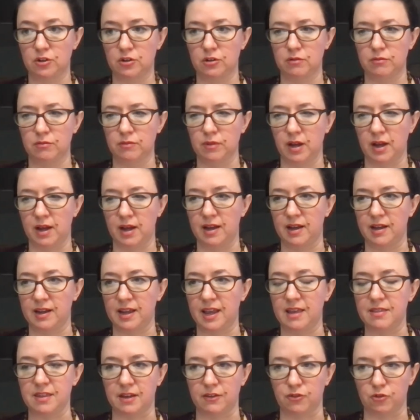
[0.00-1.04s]
I
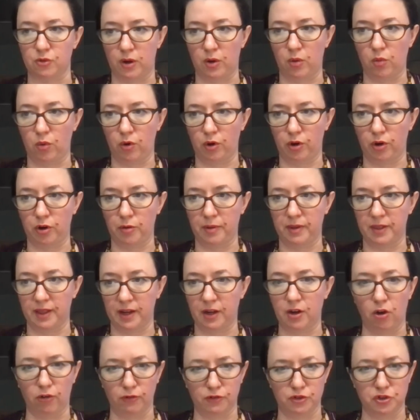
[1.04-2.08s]
can't think of the right word, but like
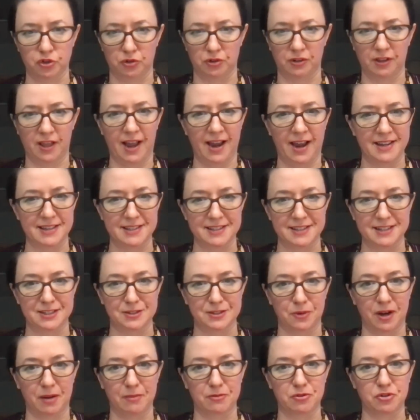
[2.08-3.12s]
culturalized is
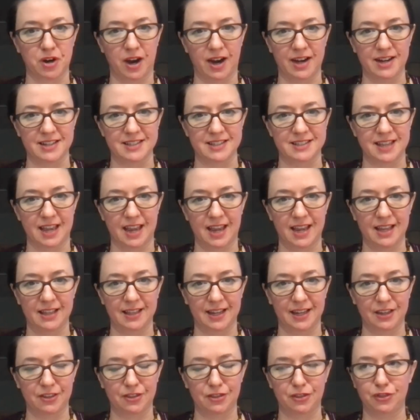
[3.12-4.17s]
what I'm trying to say.
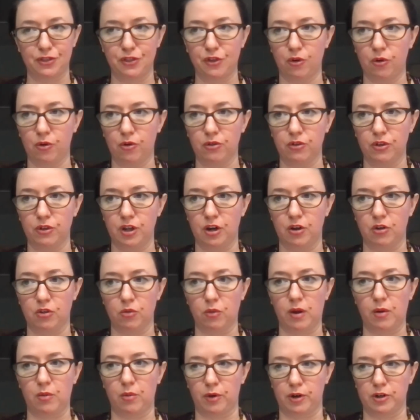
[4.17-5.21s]
Like the, you know, the
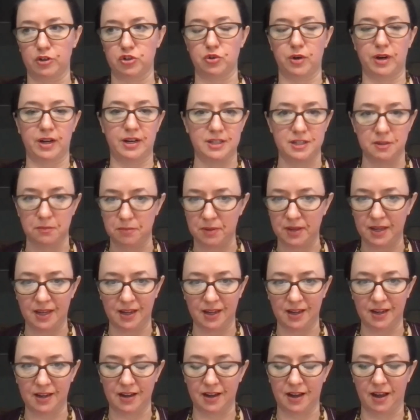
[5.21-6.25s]
way we're trained to
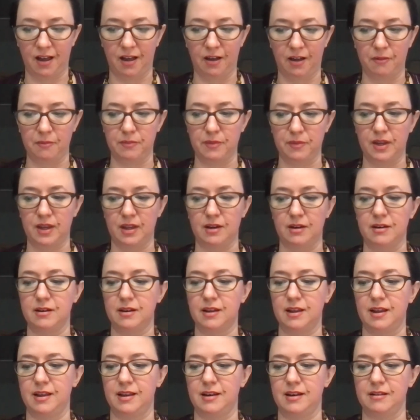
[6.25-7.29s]
be
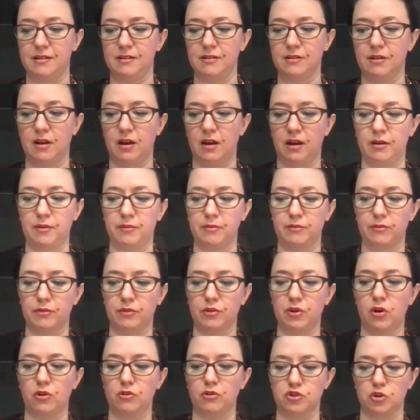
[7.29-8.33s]
in
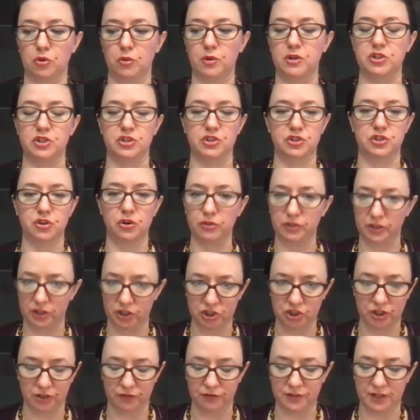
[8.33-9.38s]
culture, which is totally
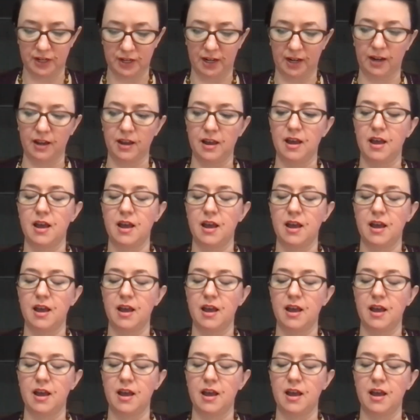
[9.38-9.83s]
shifting.